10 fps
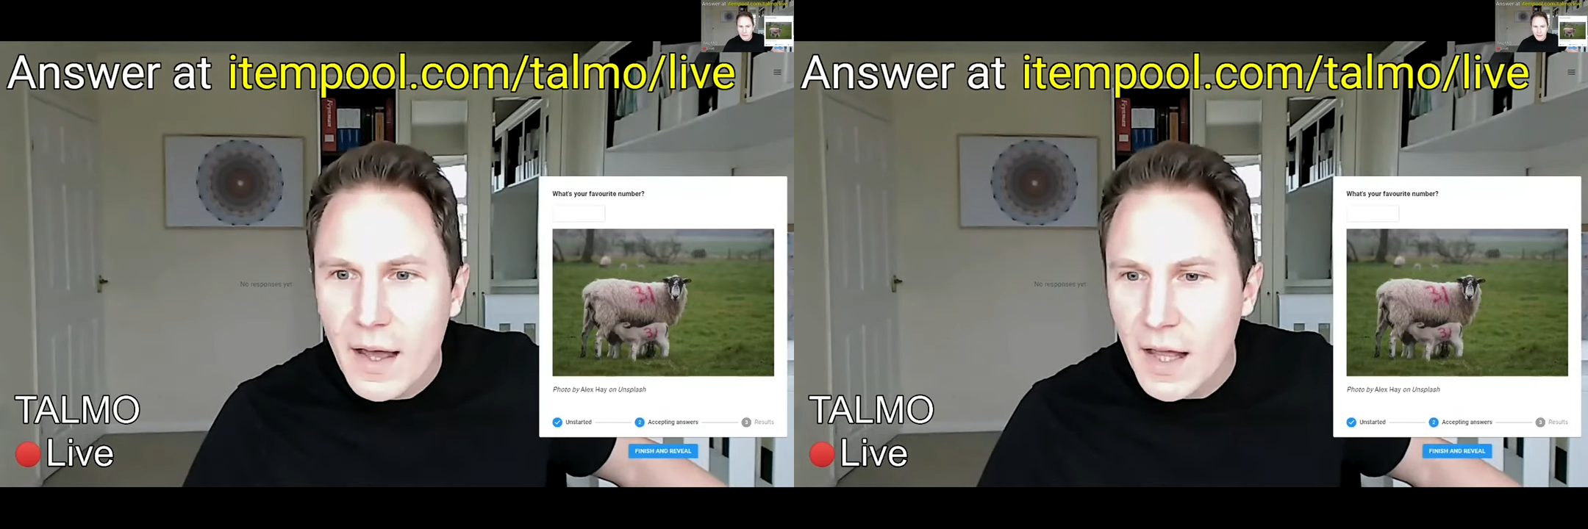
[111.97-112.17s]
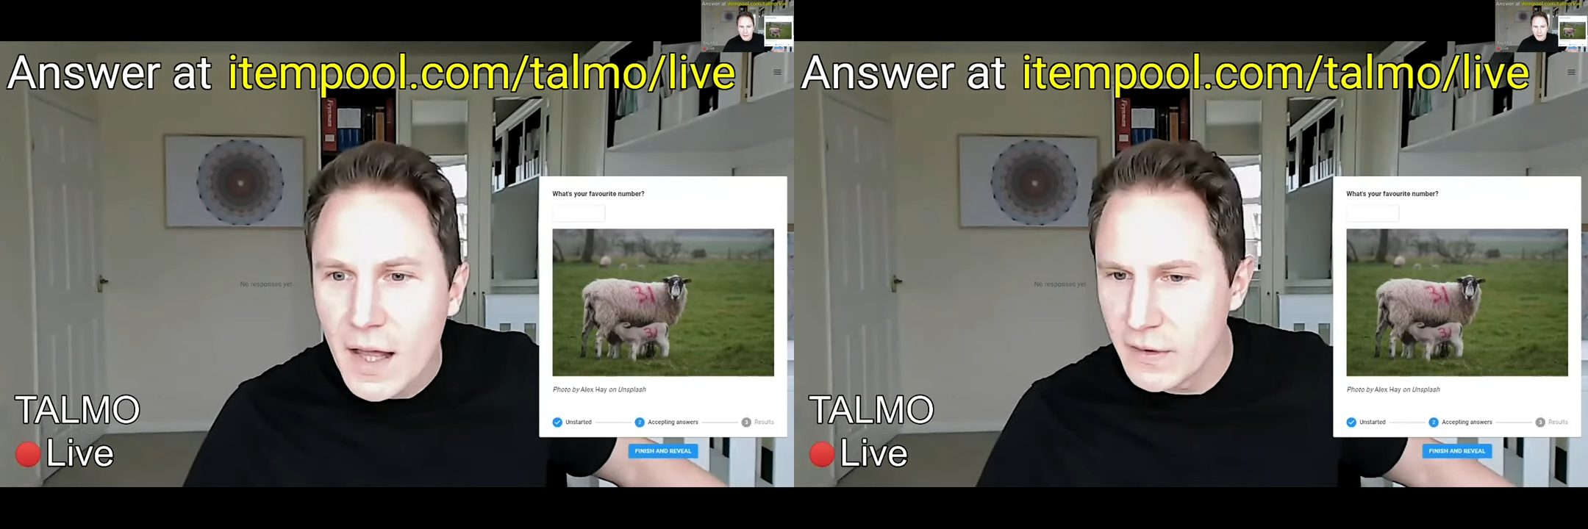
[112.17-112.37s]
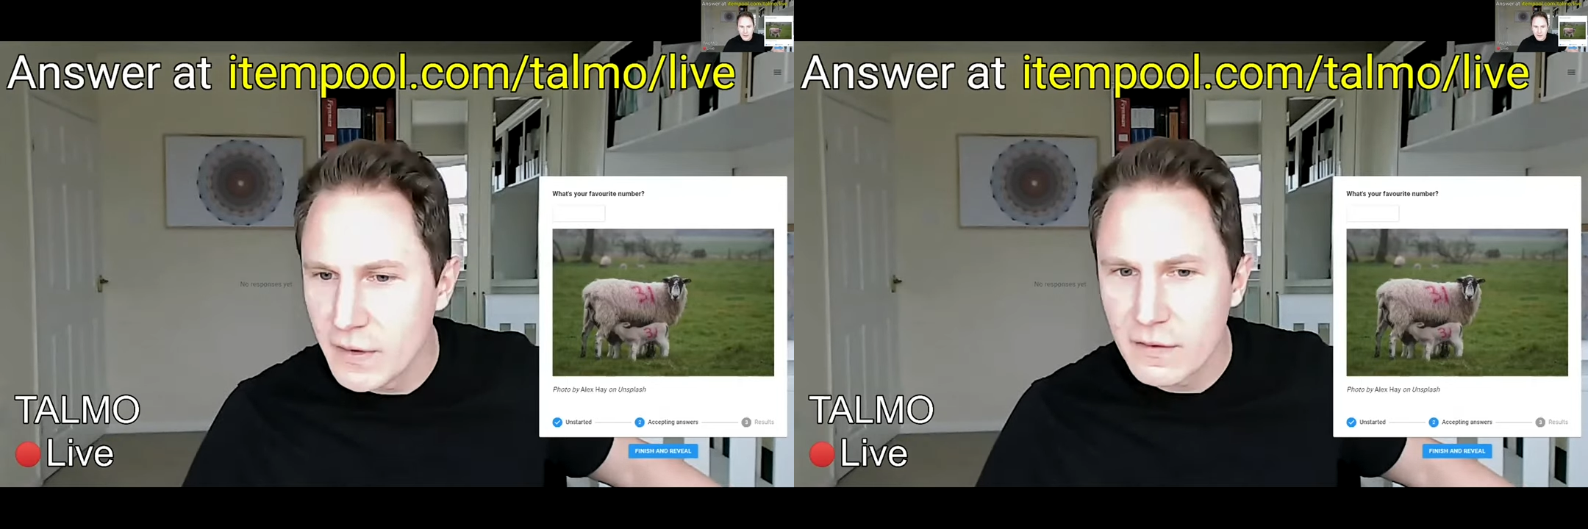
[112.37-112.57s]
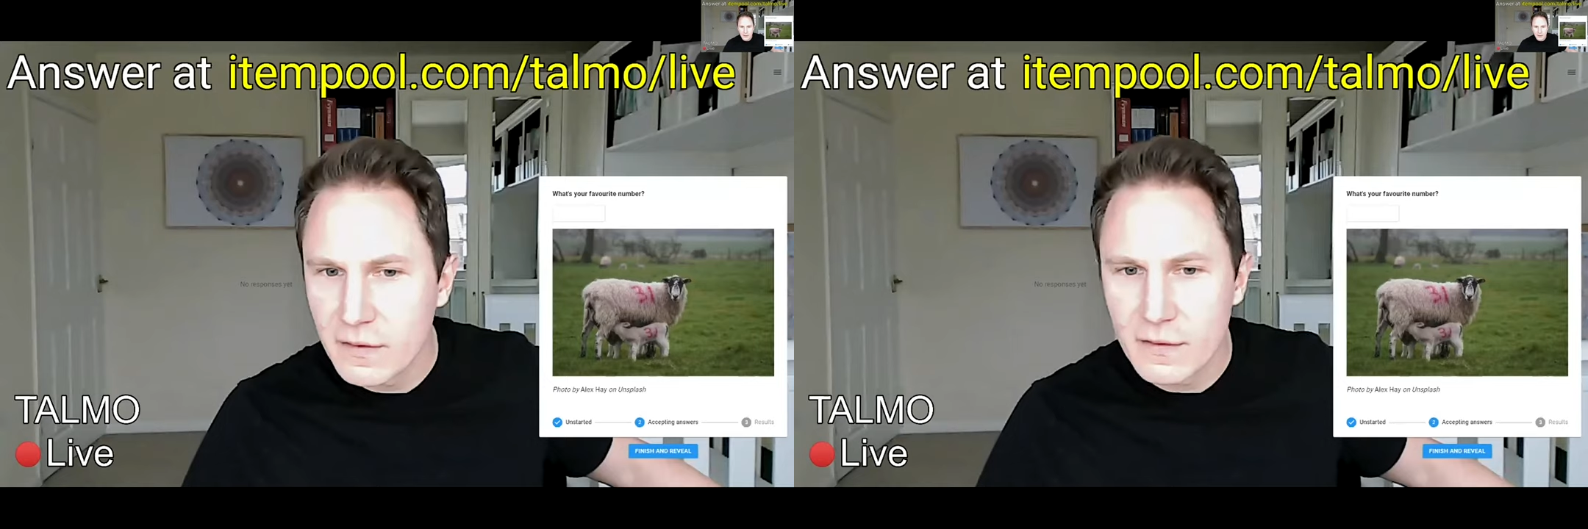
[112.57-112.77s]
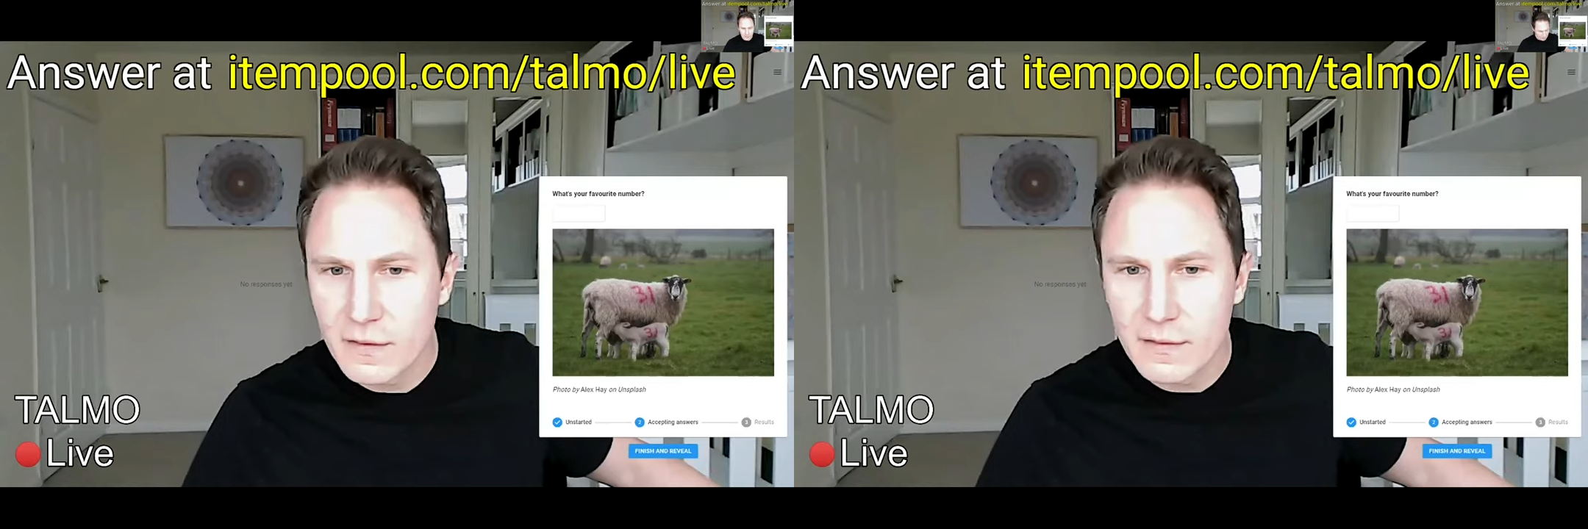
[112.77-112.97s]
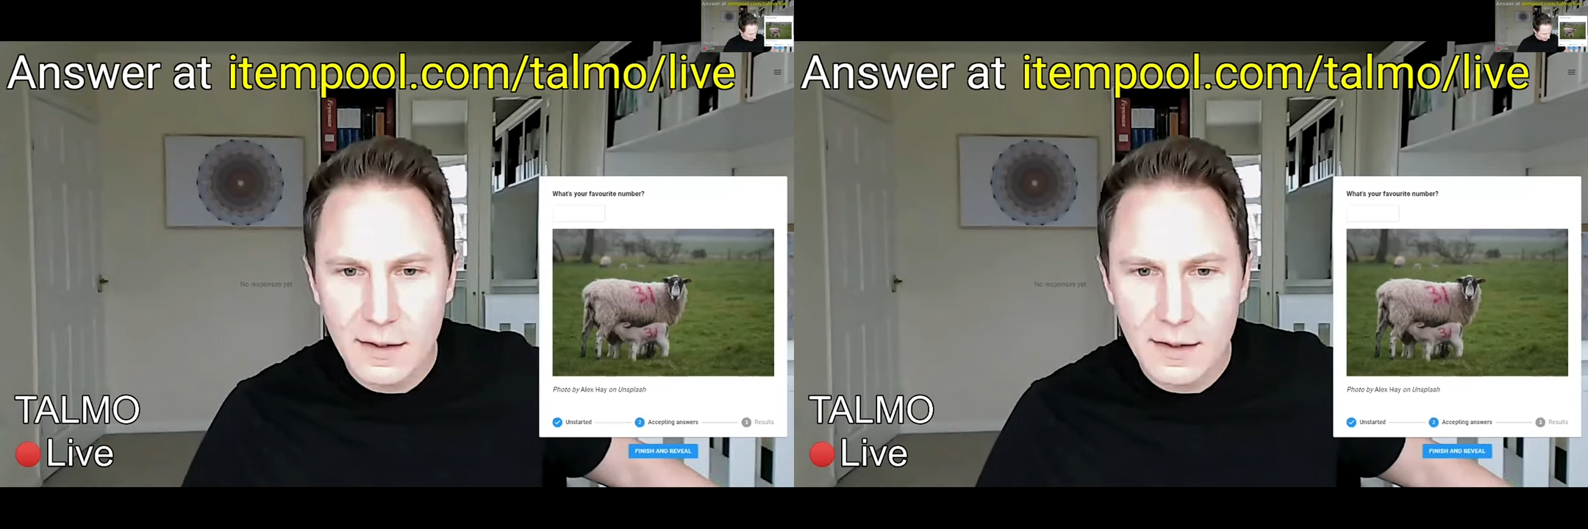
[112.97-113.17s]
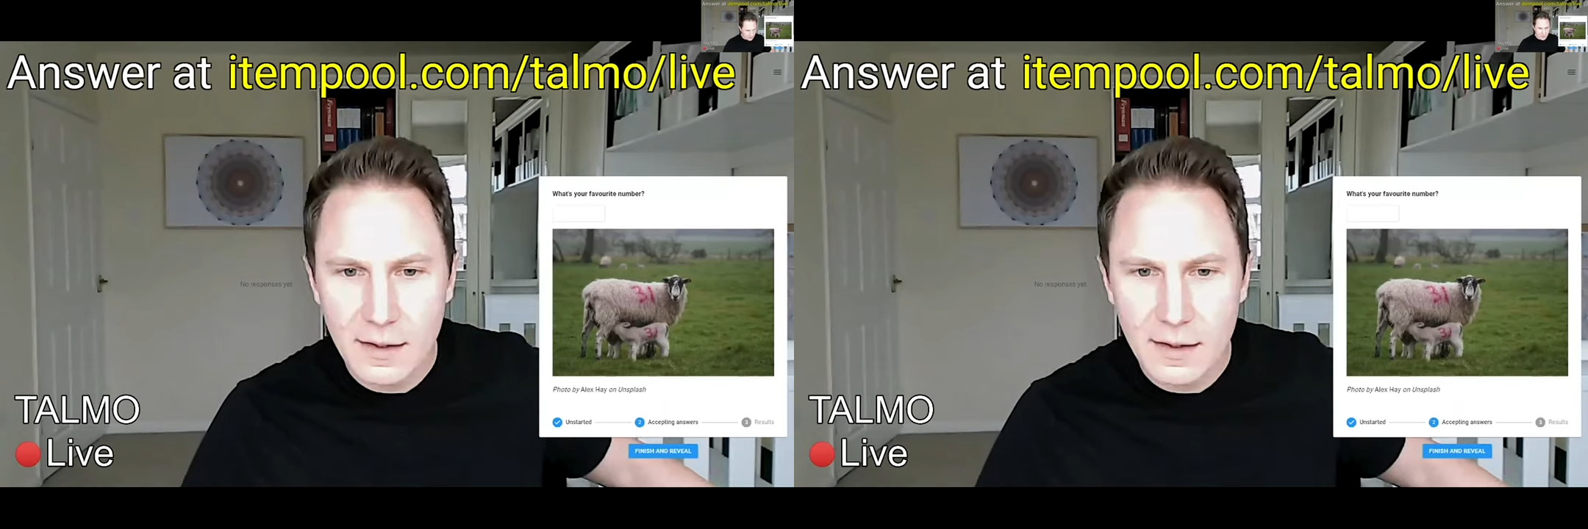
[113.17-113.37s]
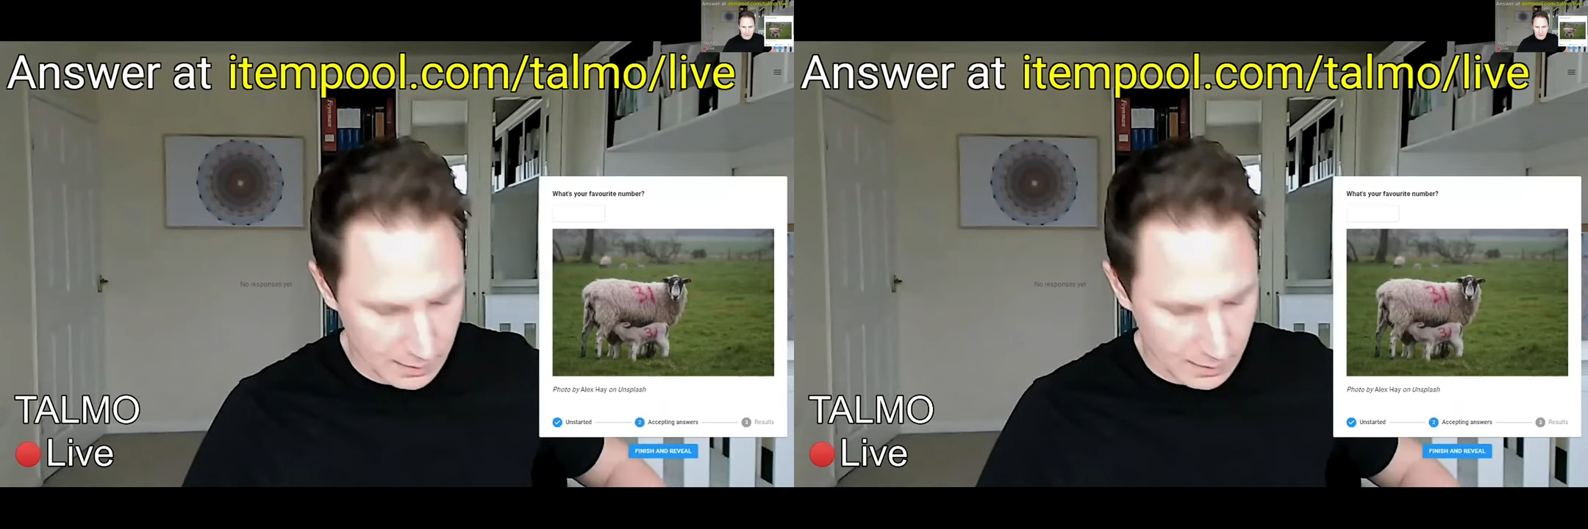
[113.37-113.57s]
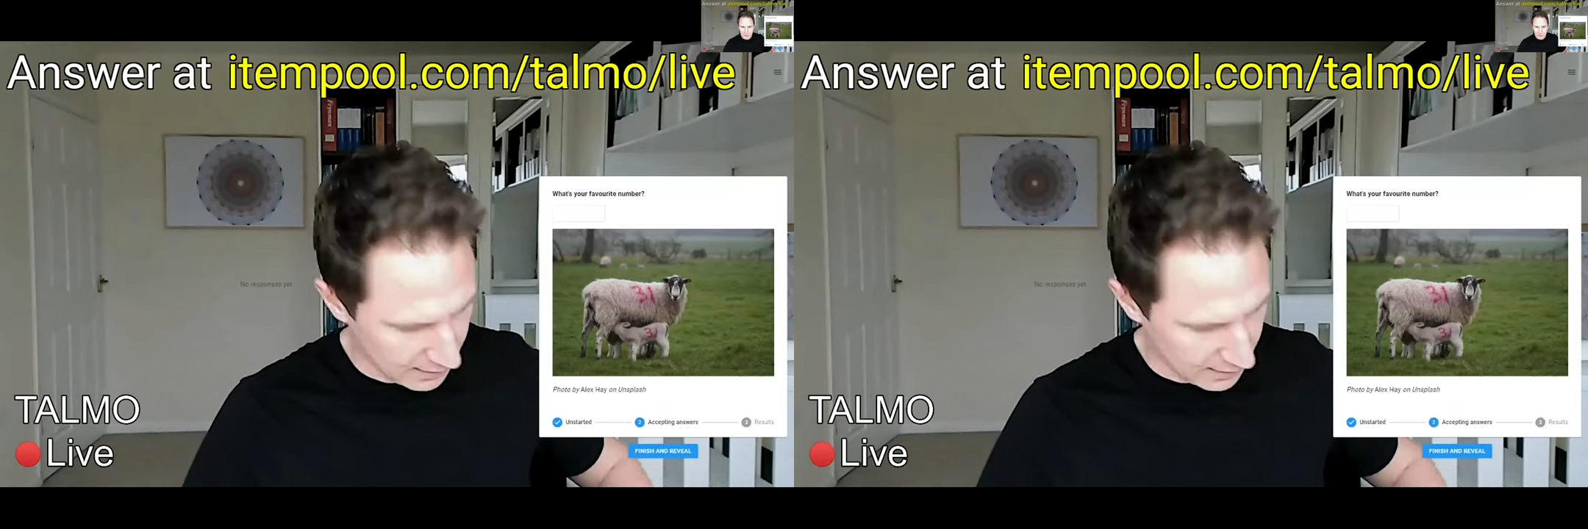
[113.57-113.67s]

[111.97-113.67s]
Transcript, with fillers: link in the chat.